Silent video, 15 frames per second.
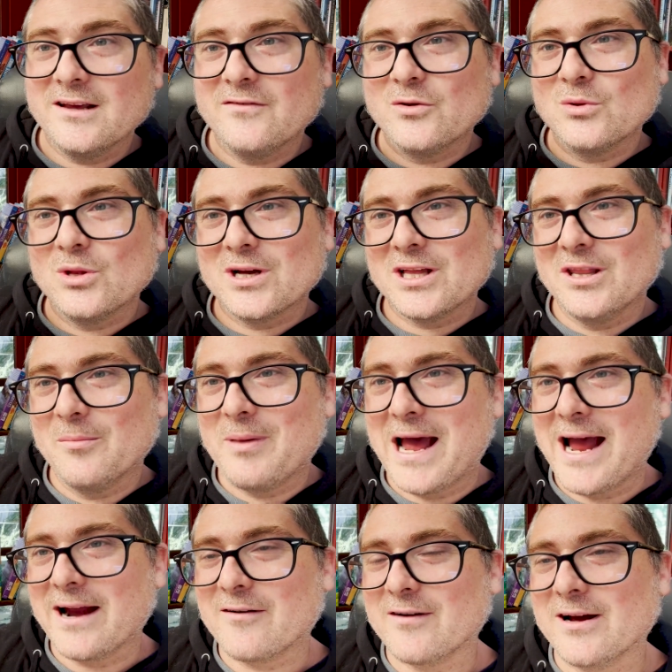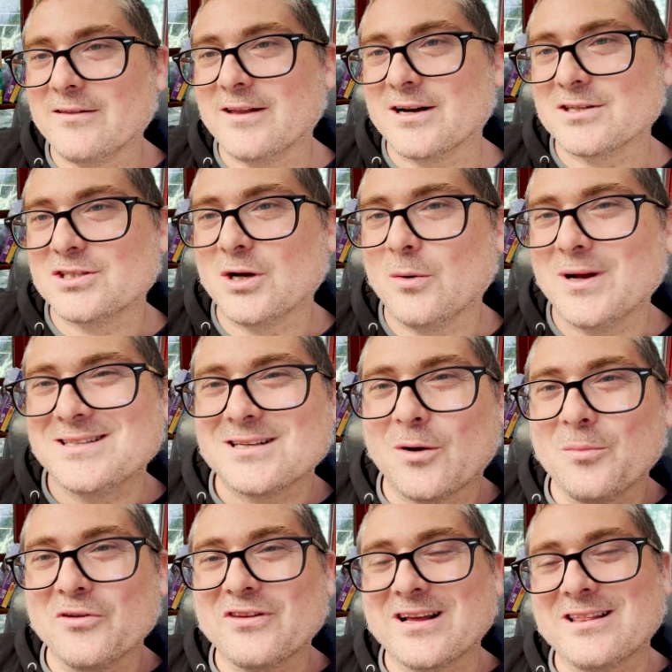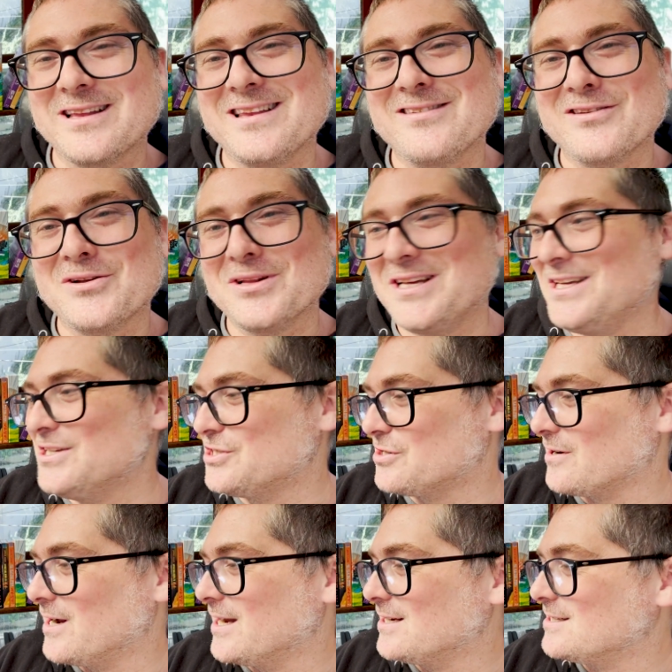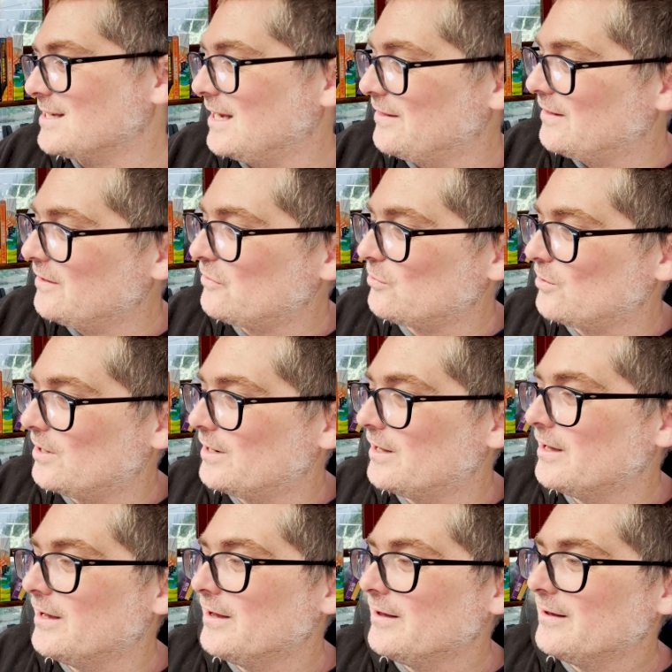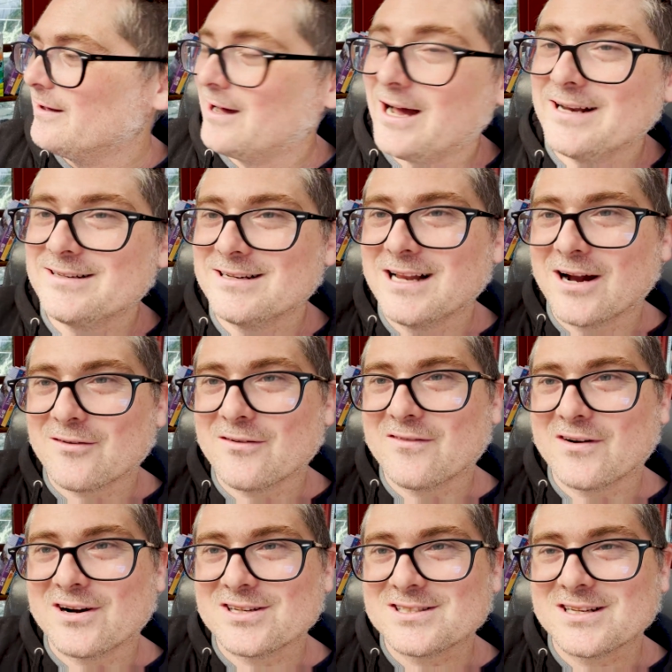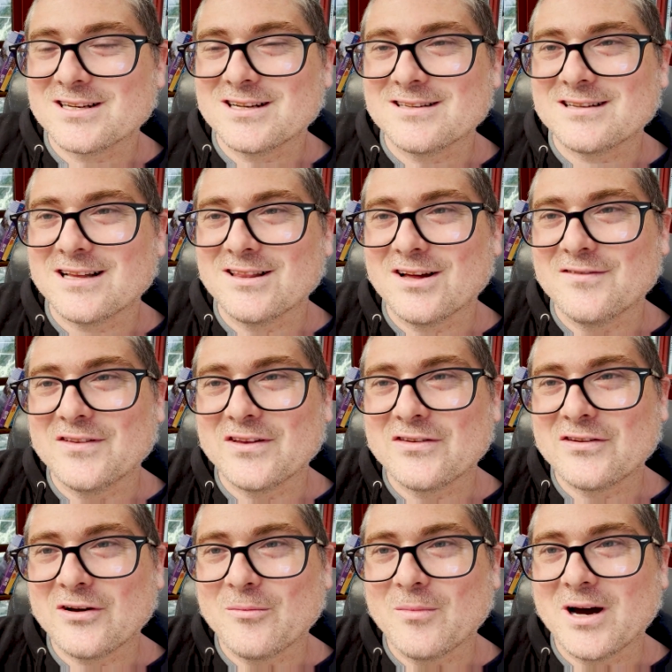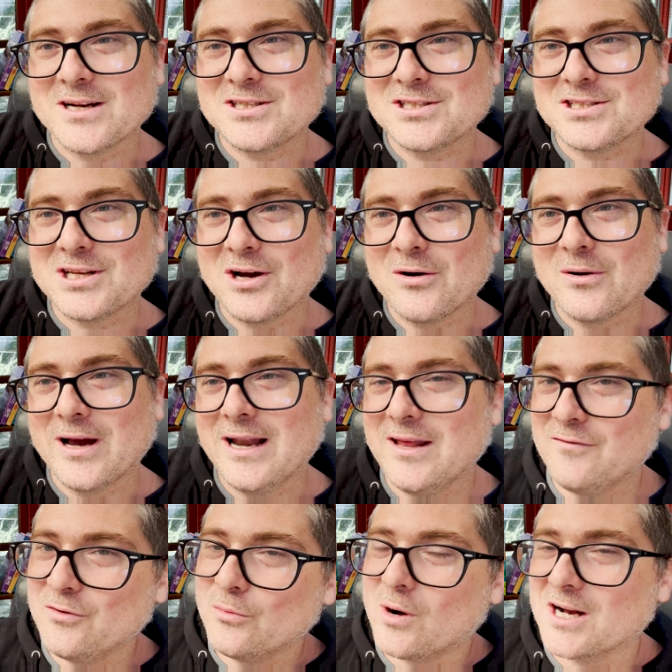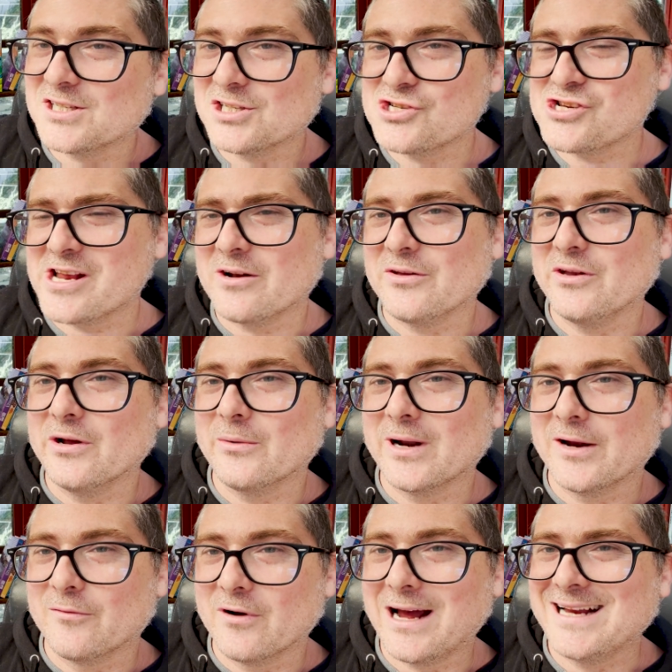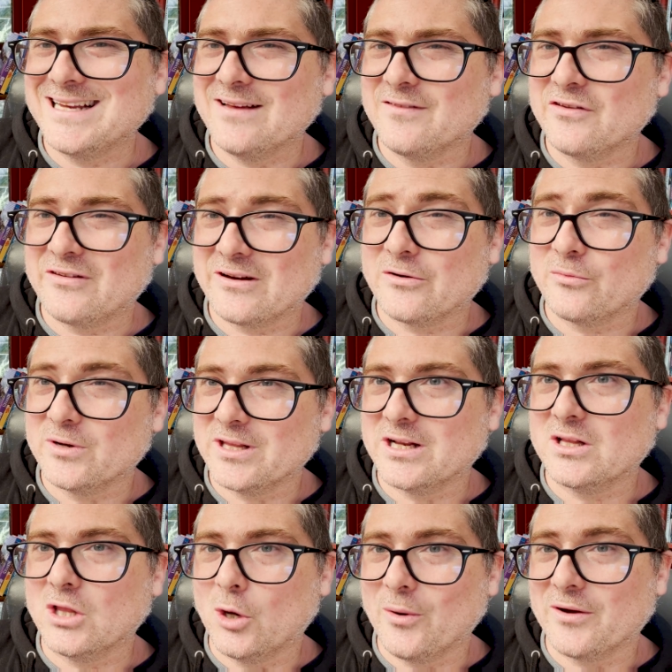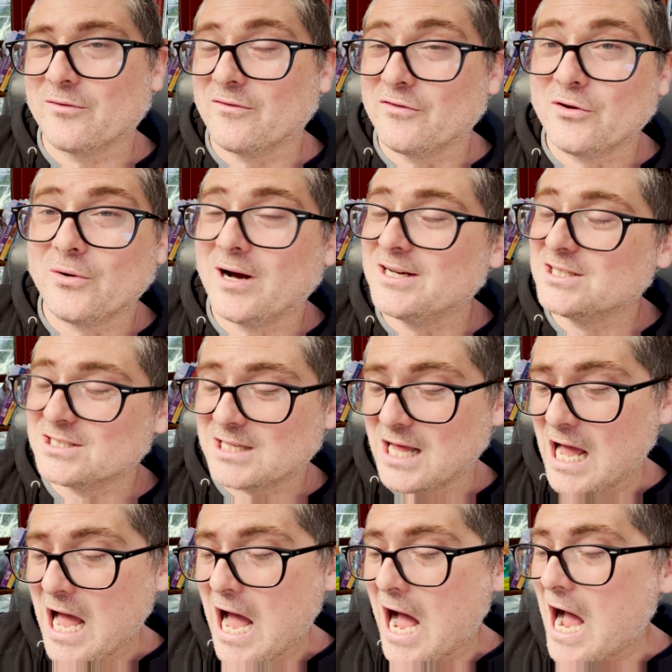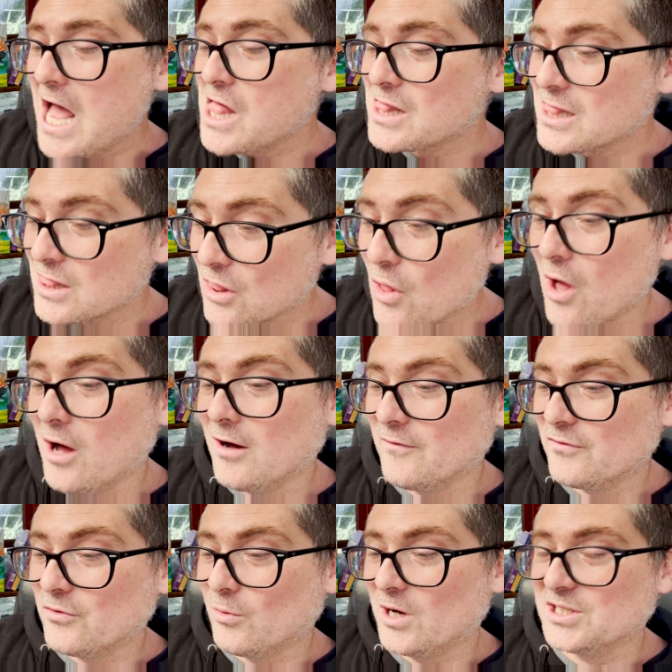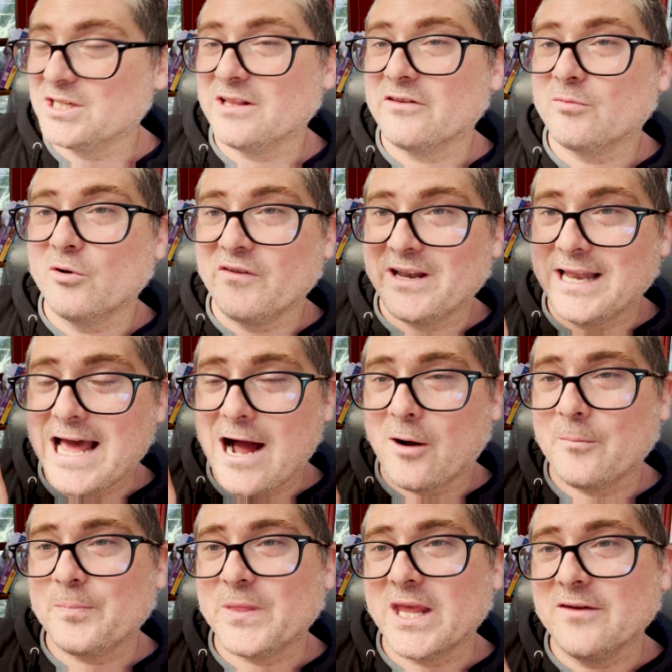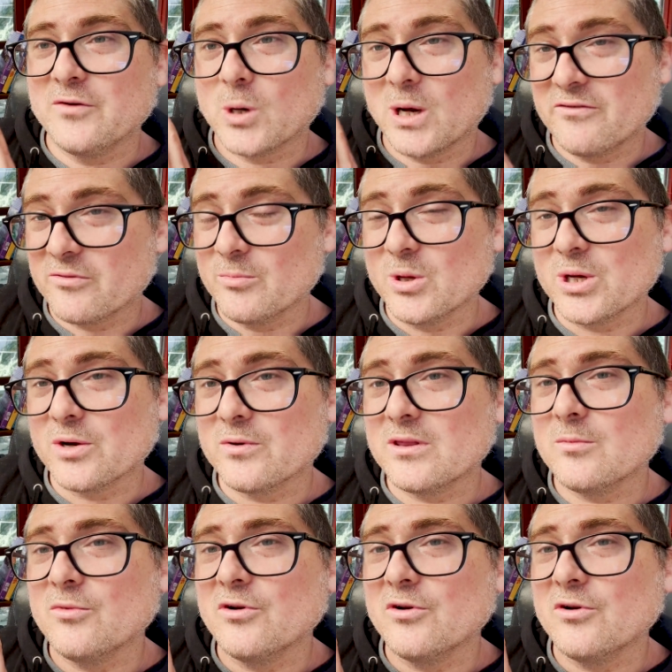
if you look in the background there. So it's almost like these little Easter eggs. And this one I did not reverse because I love this so much. So, and if you watch this channel, you know when I gave this like a really glowing review. I loved watching this movie. Now, if you're unfamiliar with the